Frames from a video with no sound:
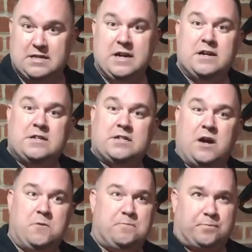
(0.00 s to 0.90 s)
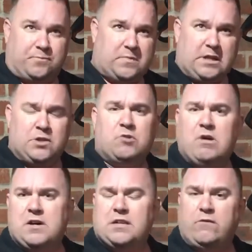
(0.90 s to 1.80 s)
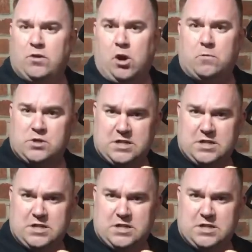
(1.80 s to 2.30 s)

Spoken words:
So there are different options